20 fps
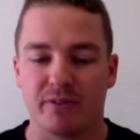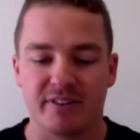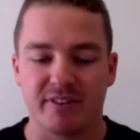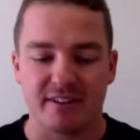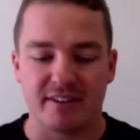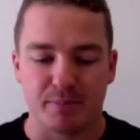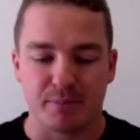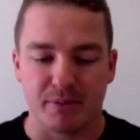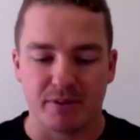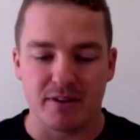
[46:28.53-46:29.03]

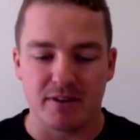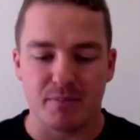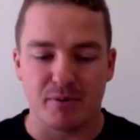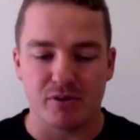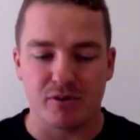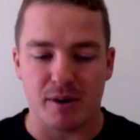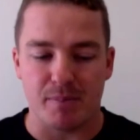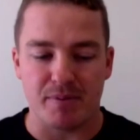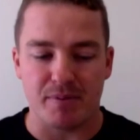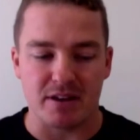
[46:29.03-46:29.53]
discipline you
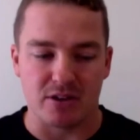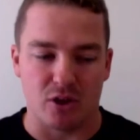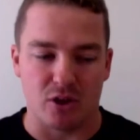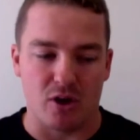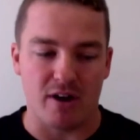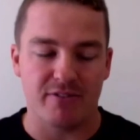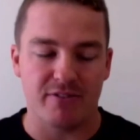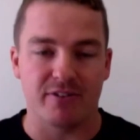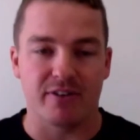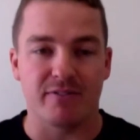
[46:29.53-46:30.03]
build up in your
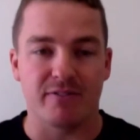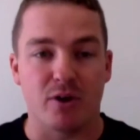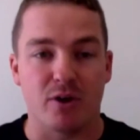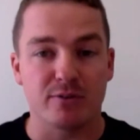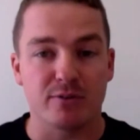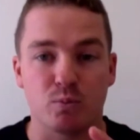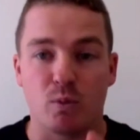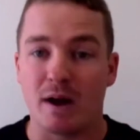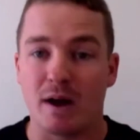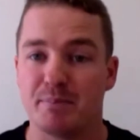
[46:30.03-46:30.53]
life of
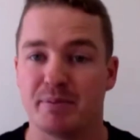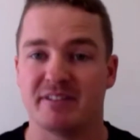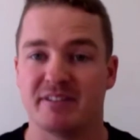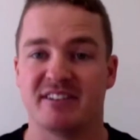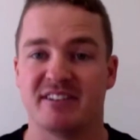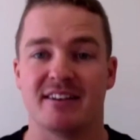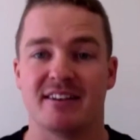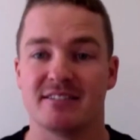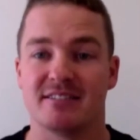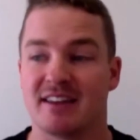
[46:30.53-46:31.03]
those
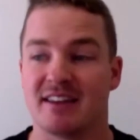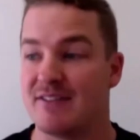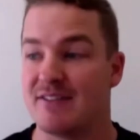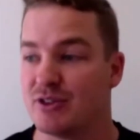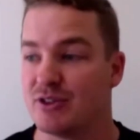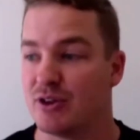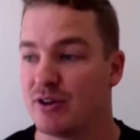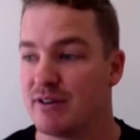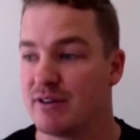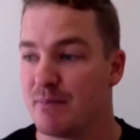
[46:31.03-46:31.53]
1%ers,
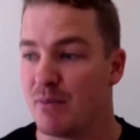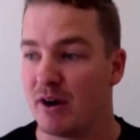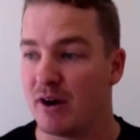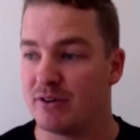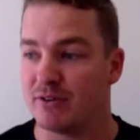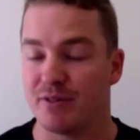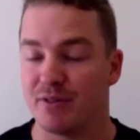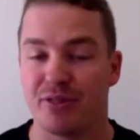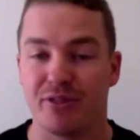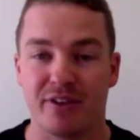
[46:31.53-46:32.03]
even though you might
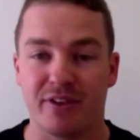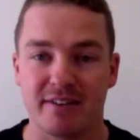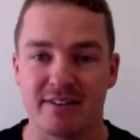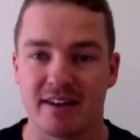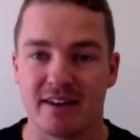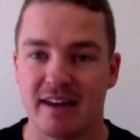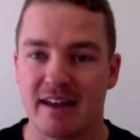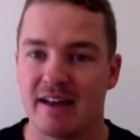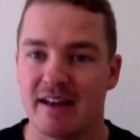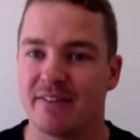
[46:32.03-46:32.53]
not think
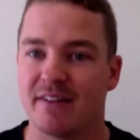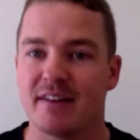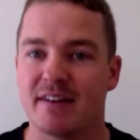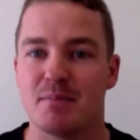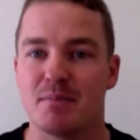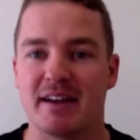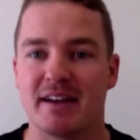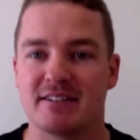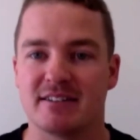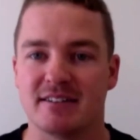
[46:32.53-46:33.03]
that it
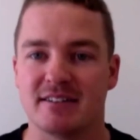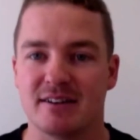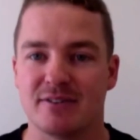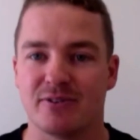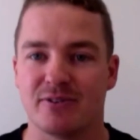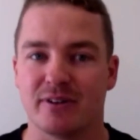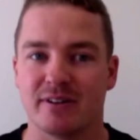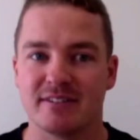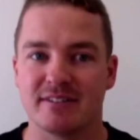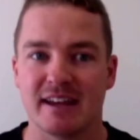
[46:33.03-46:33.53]
makes a
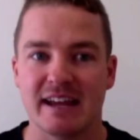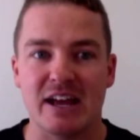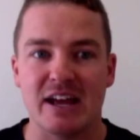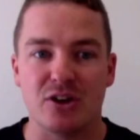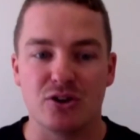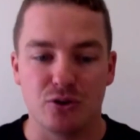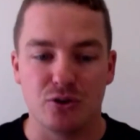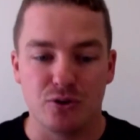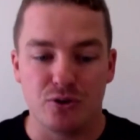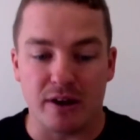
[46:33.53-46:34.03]
difference,
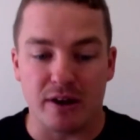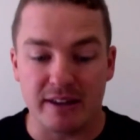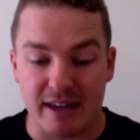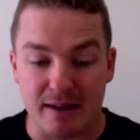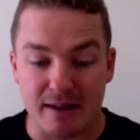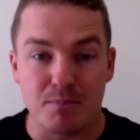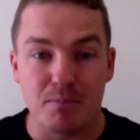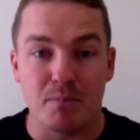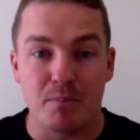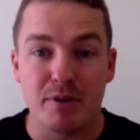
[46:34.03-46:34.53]
you
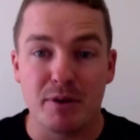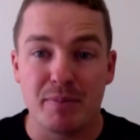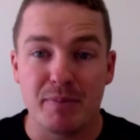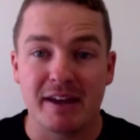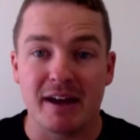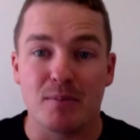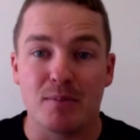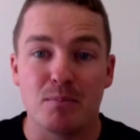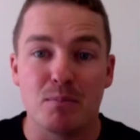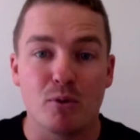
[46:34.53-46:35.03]

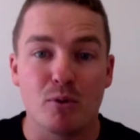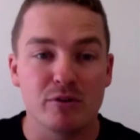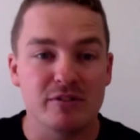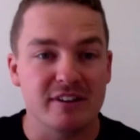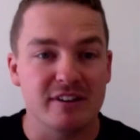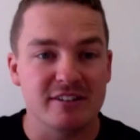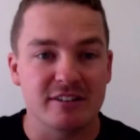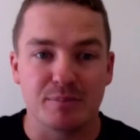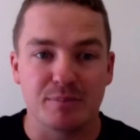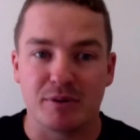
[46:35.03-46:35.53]
become more
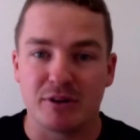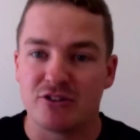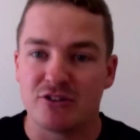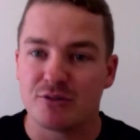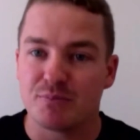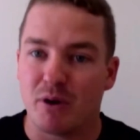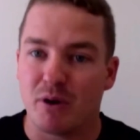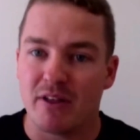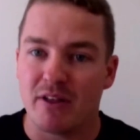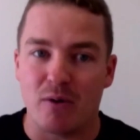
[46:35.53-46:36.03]
disciplined
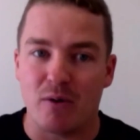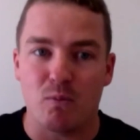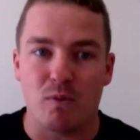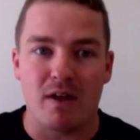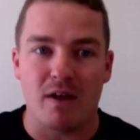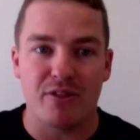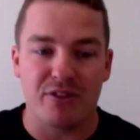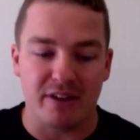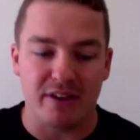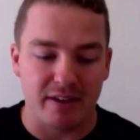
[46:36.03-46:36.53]
just by that
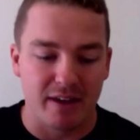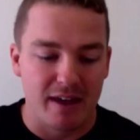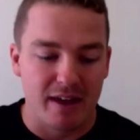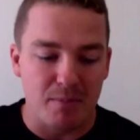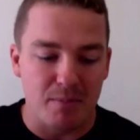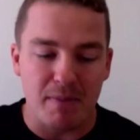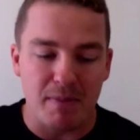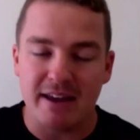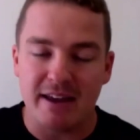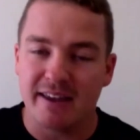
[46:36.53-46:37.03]
one thing.
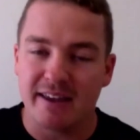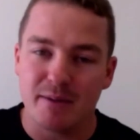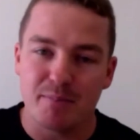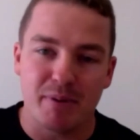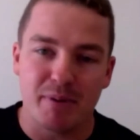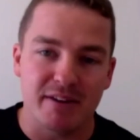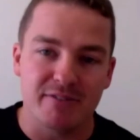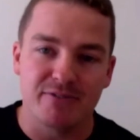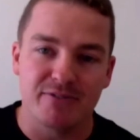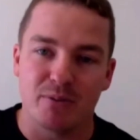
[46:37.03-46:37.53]
Making your
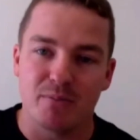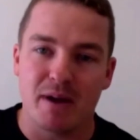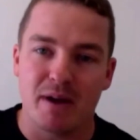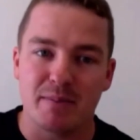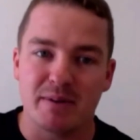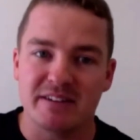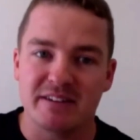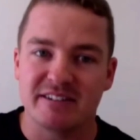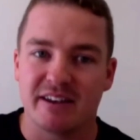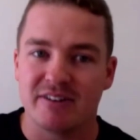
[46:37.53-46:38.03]
bed for
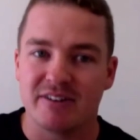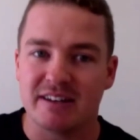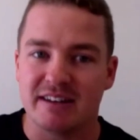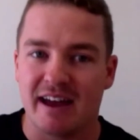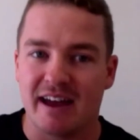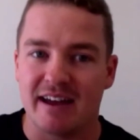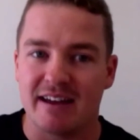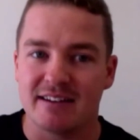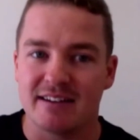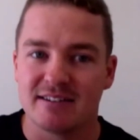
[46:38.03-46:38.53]
maybe 7
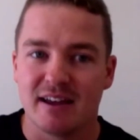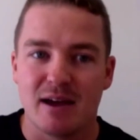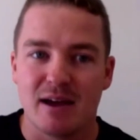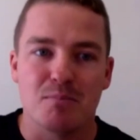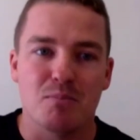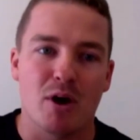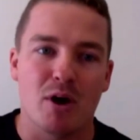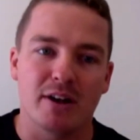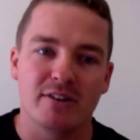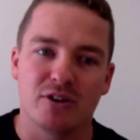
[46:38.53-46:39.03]
days
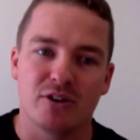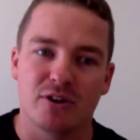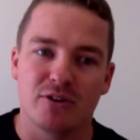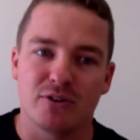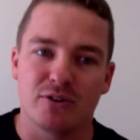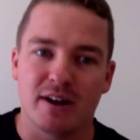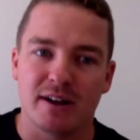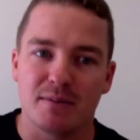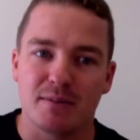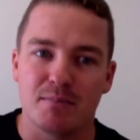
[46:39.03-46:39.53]
might turn
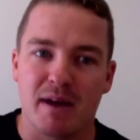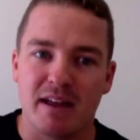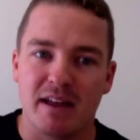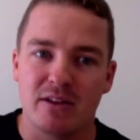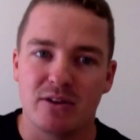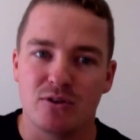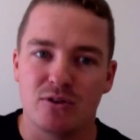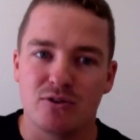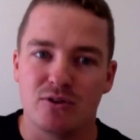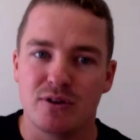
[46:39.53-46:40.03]
around and
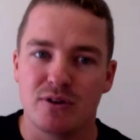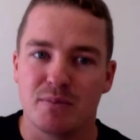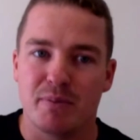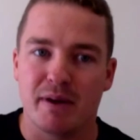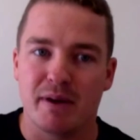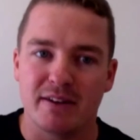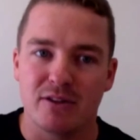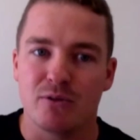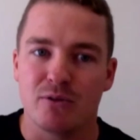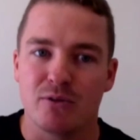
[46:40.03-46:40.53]
make you do your
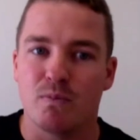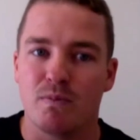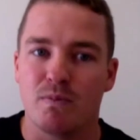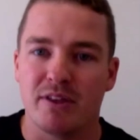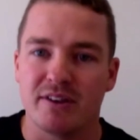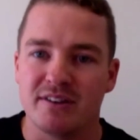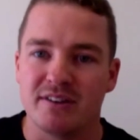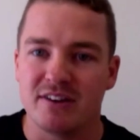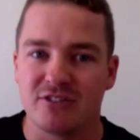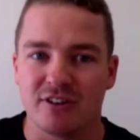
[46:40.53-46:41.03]
bed and
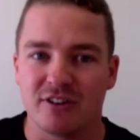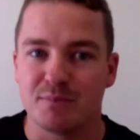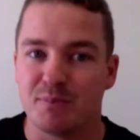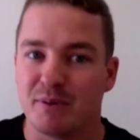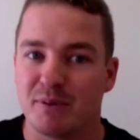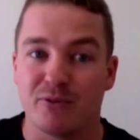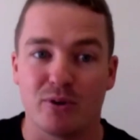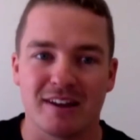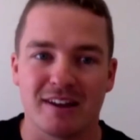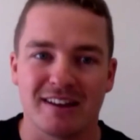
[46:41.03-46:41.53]
the dishes
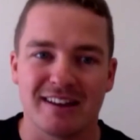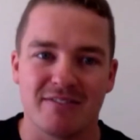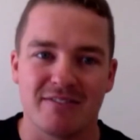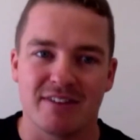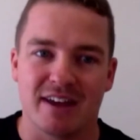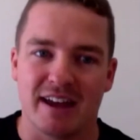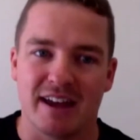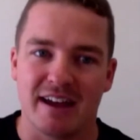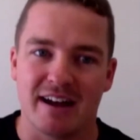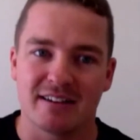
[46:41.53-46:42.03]
before you leave
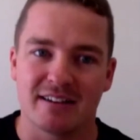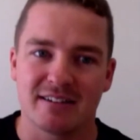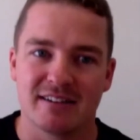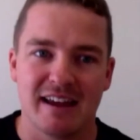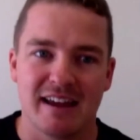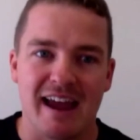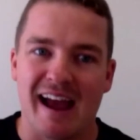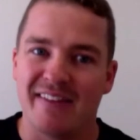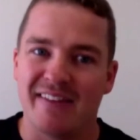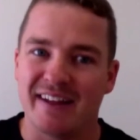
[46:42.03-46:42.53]
the house.
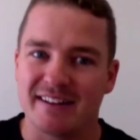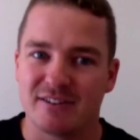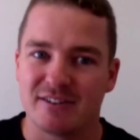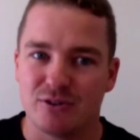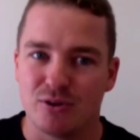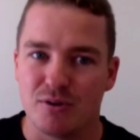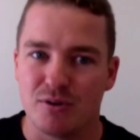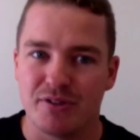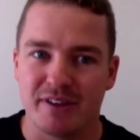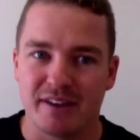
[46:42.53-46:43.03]
And that's
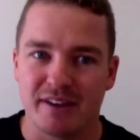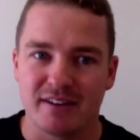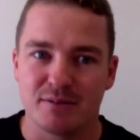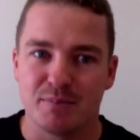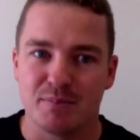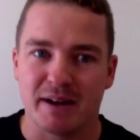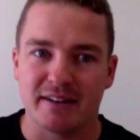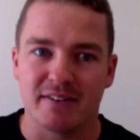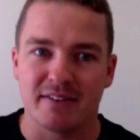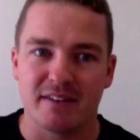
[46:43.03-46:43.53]
2 things
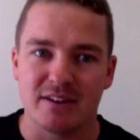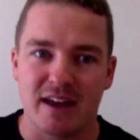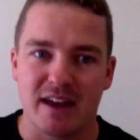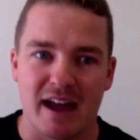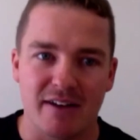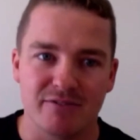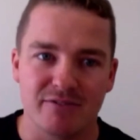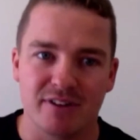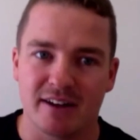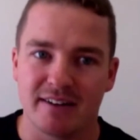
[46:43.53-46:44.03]
better than you
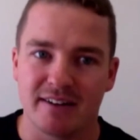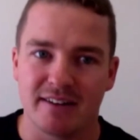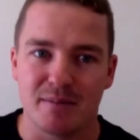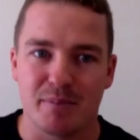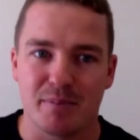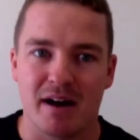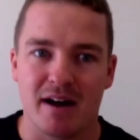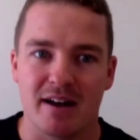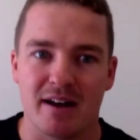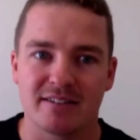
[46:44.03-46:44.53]
have done in the
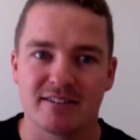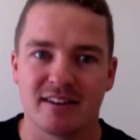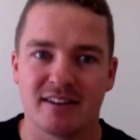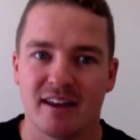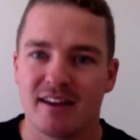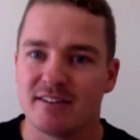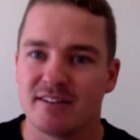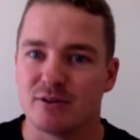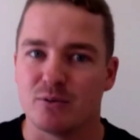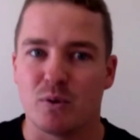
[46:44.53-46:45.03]
past.
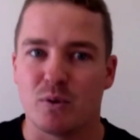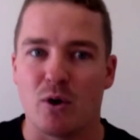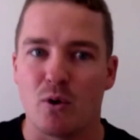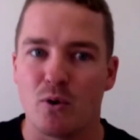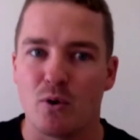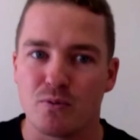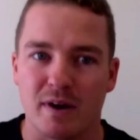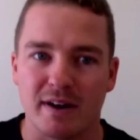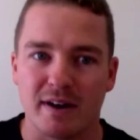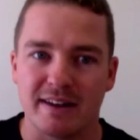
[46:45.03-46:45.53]
So we're
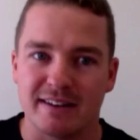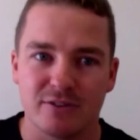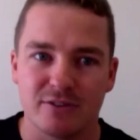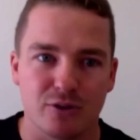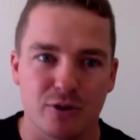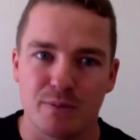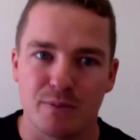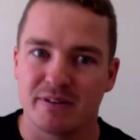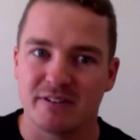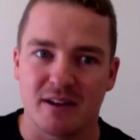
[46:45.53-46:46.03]
already
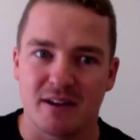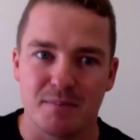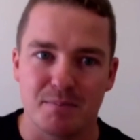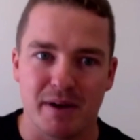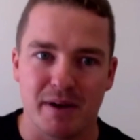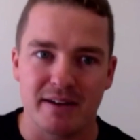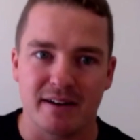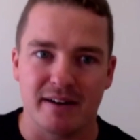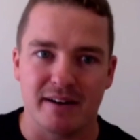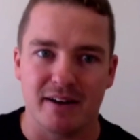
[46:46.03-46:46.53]
2%
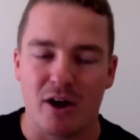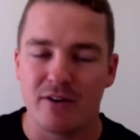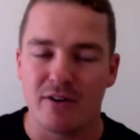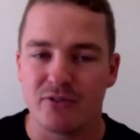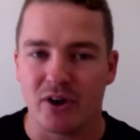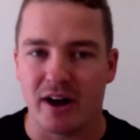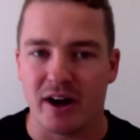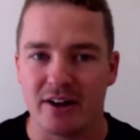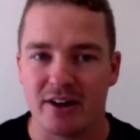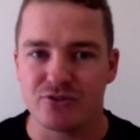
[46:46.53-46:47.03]
better.
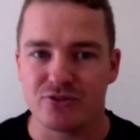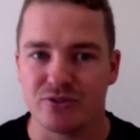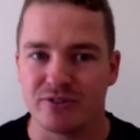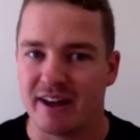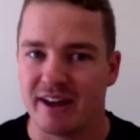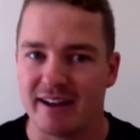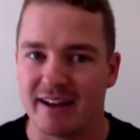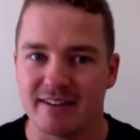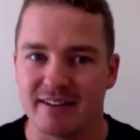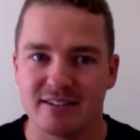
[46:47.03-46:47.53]
Over 100
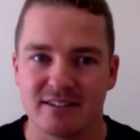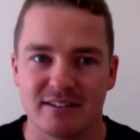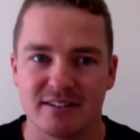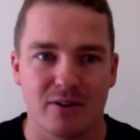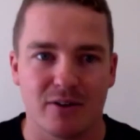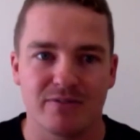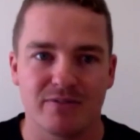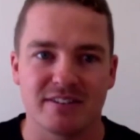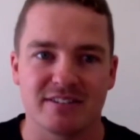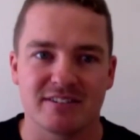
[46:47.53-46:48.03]
days,
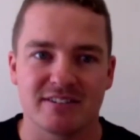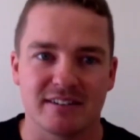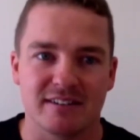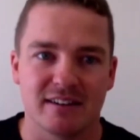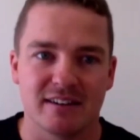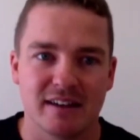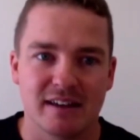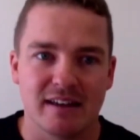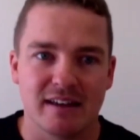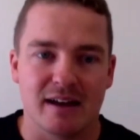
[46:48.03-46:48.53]

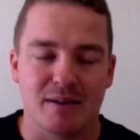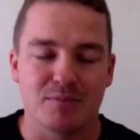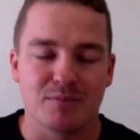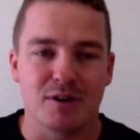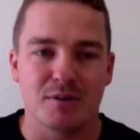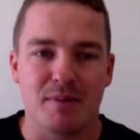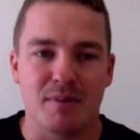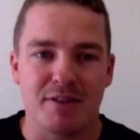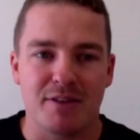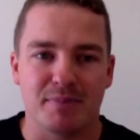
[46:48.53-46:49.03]
obviously, I'm not
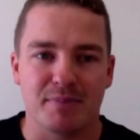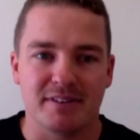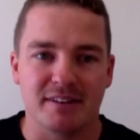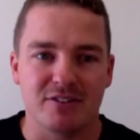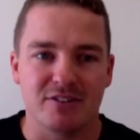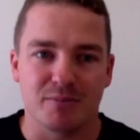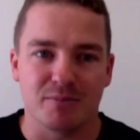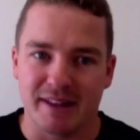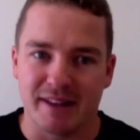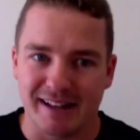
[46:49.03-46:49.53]
a
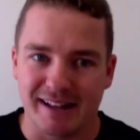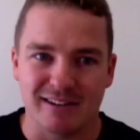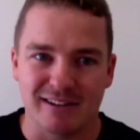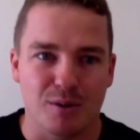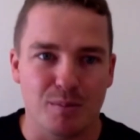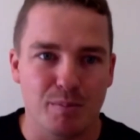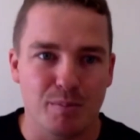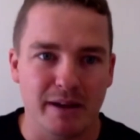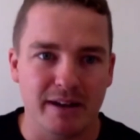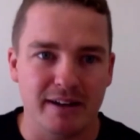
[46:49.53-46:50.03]
mathematician, but that's a
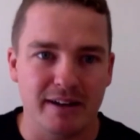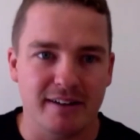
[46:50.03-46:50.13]
lot better.